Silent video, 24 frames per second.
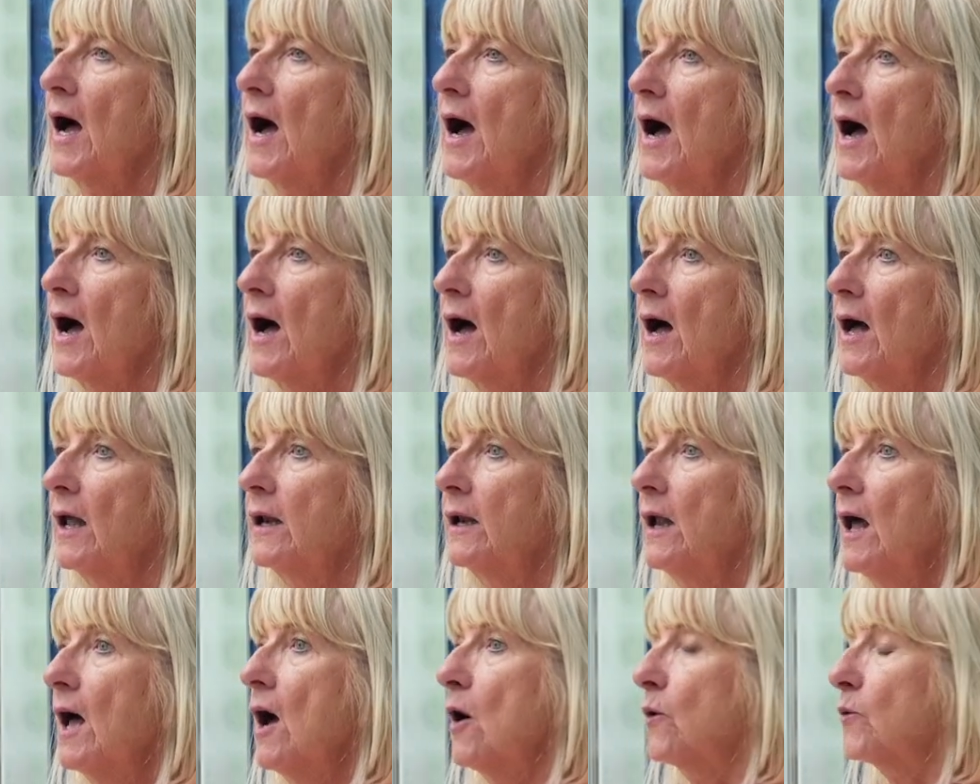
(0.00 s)

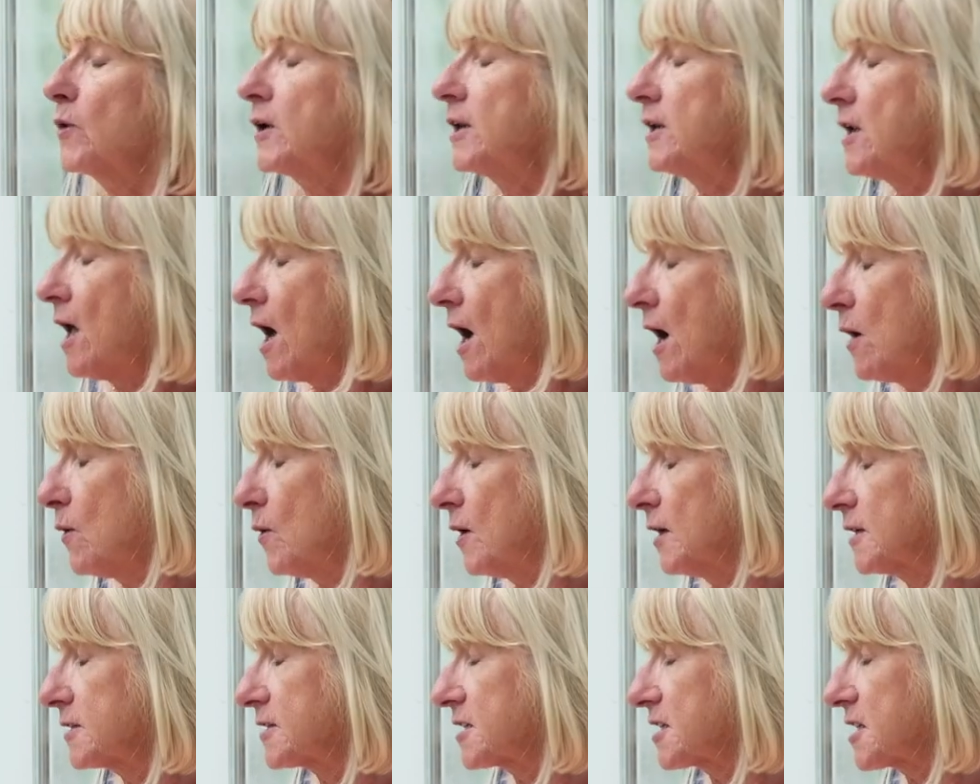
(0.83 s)
and we
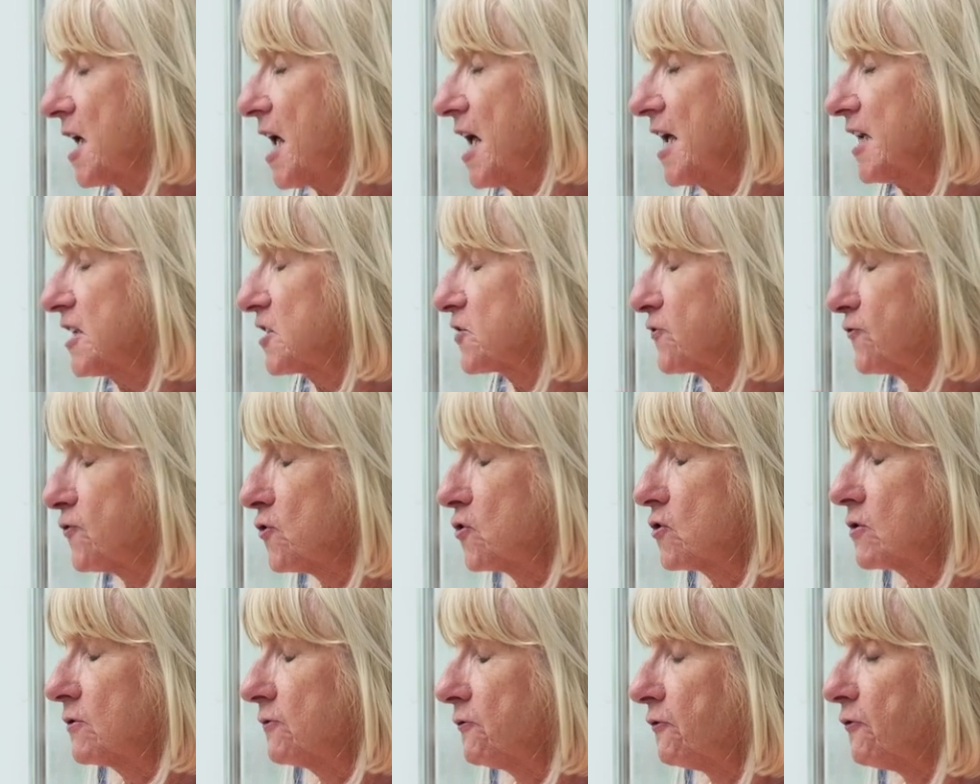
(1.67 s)
know at age
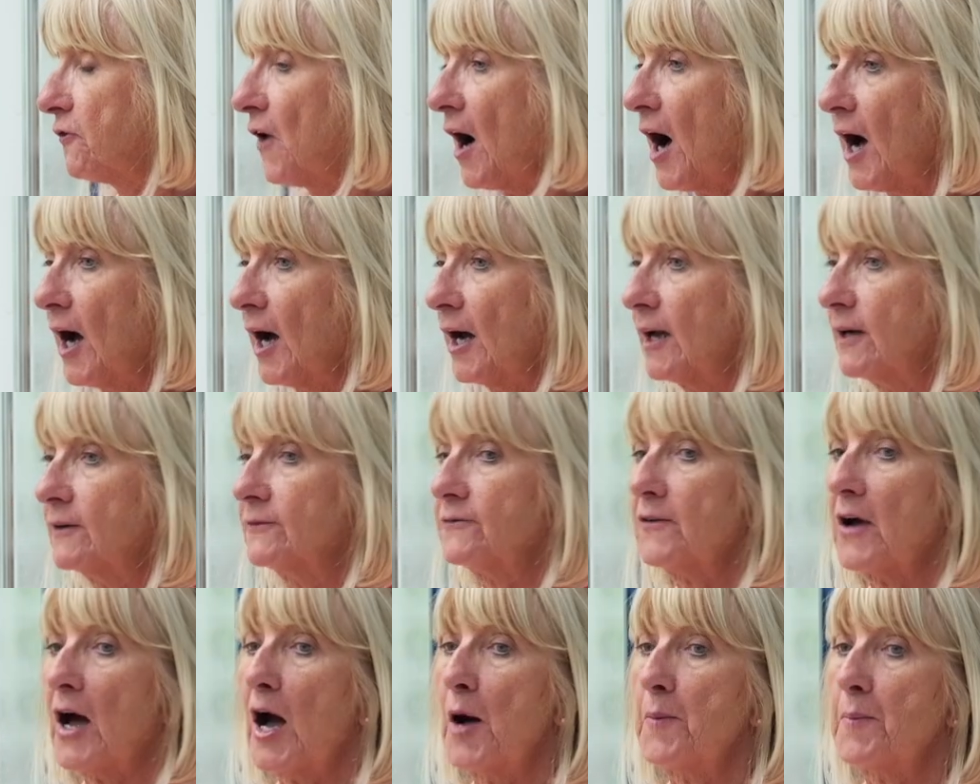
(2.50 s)
4 and
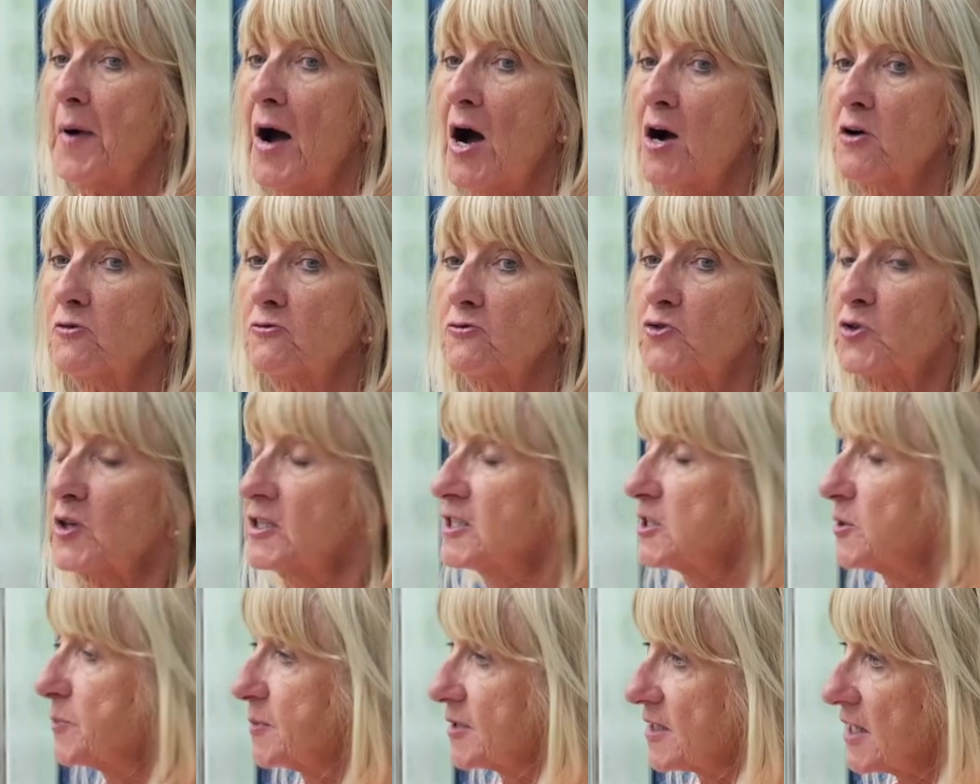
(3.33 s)
5 about
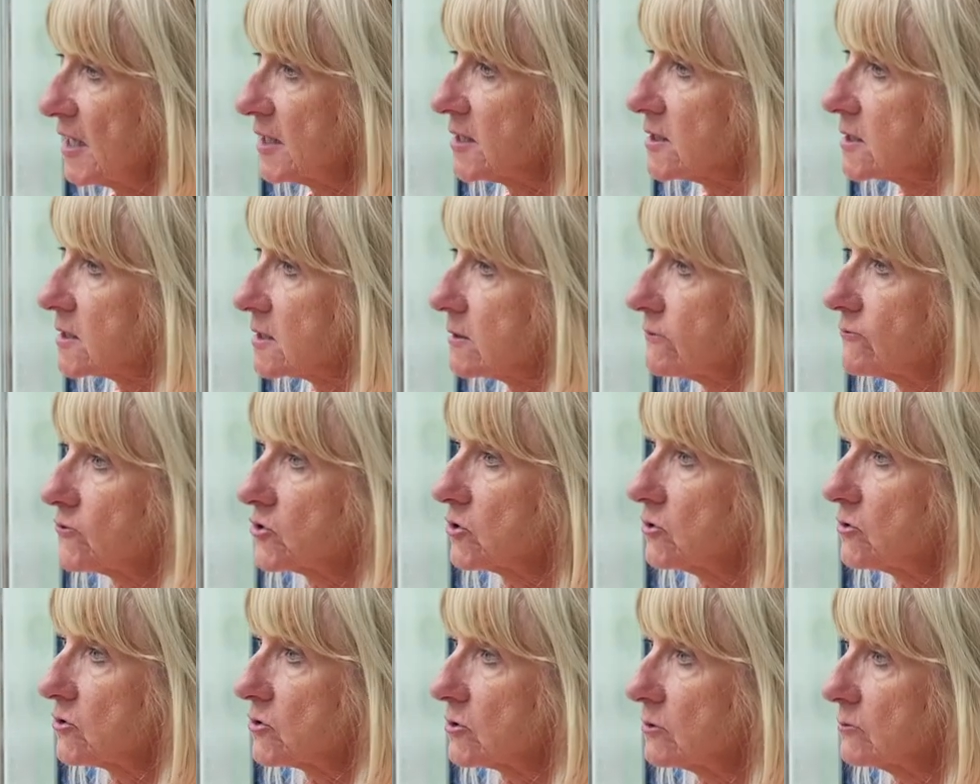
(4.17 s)
20% of
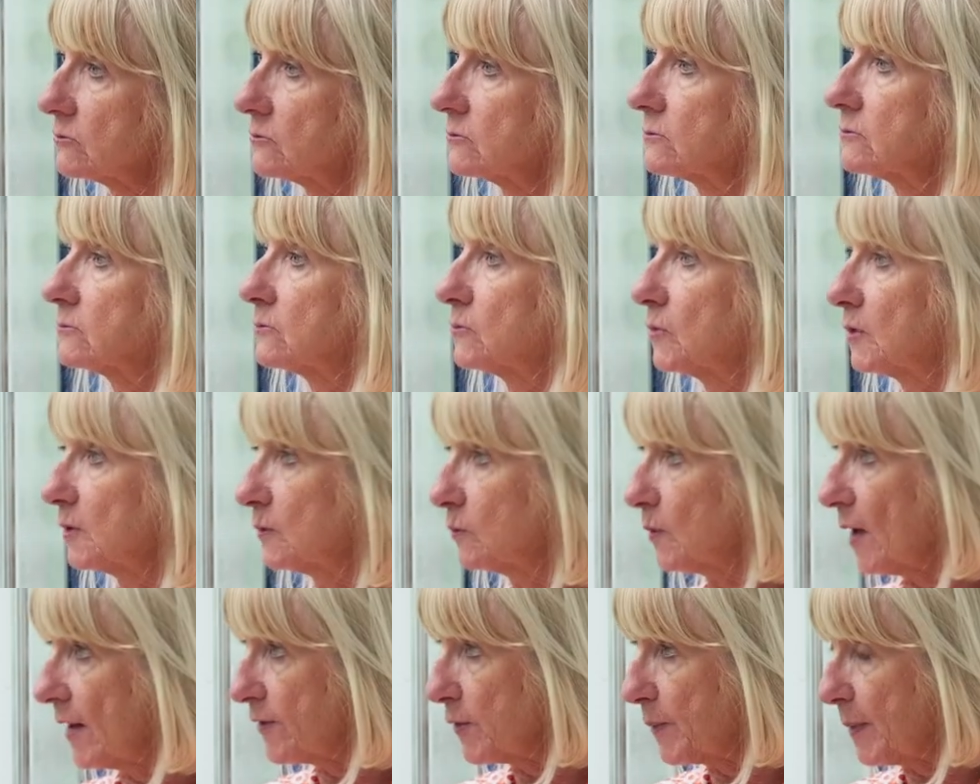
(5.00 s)
children
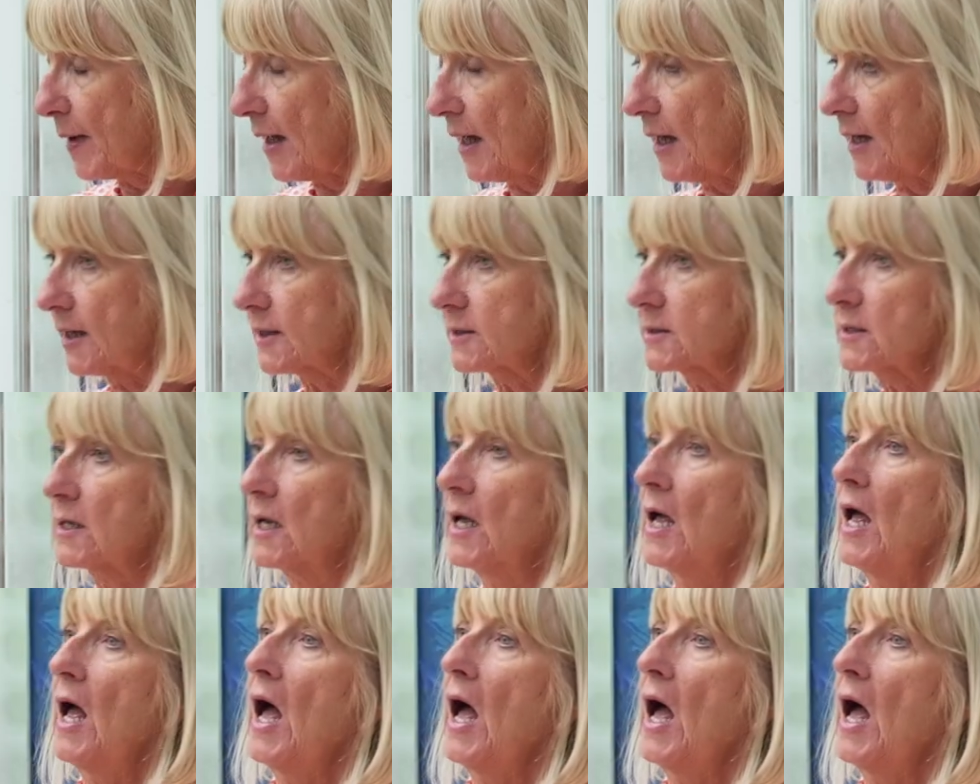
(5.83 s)
will wet the bed,